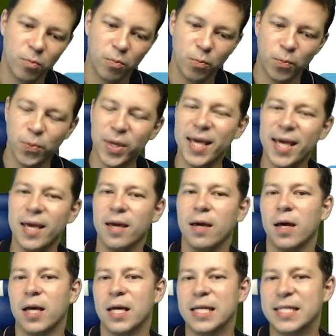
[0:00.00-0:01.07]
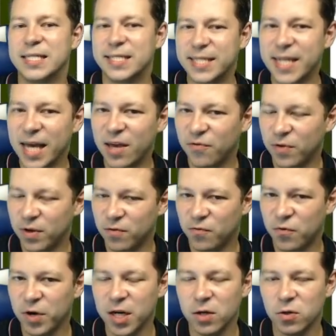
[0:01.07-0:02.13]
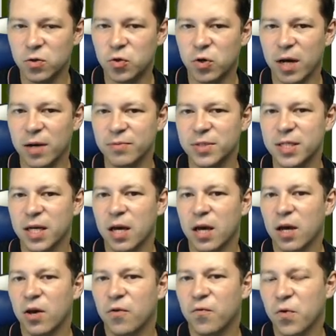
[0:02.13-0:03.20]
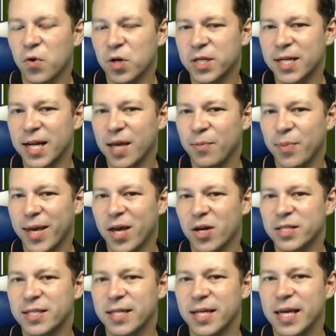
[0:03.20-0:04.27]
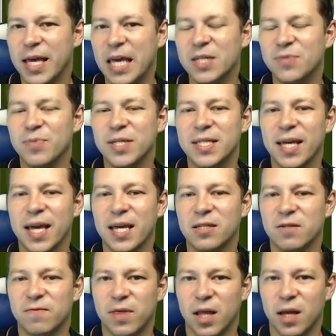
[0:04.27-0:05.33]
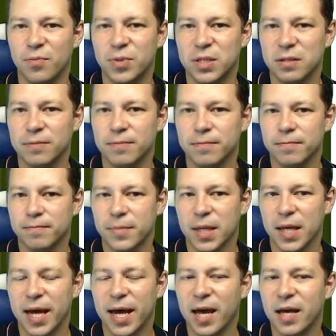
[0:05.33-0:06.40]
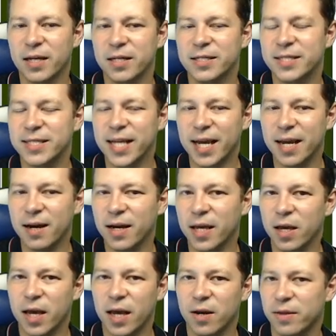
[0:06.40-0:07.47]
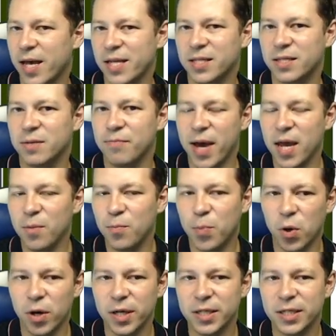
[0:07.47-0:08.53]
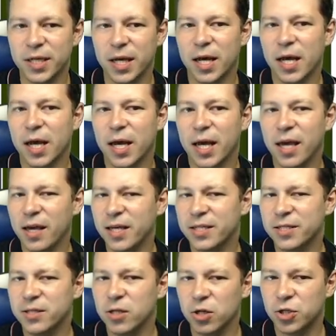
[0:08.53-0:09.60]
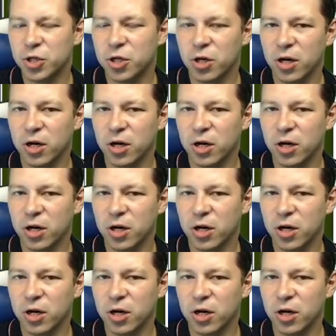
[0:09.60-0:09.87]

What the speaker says: be safe in free no trumps. Firstly, because he's missing ace of clubs. And secondly, and that's the main point, he is not sure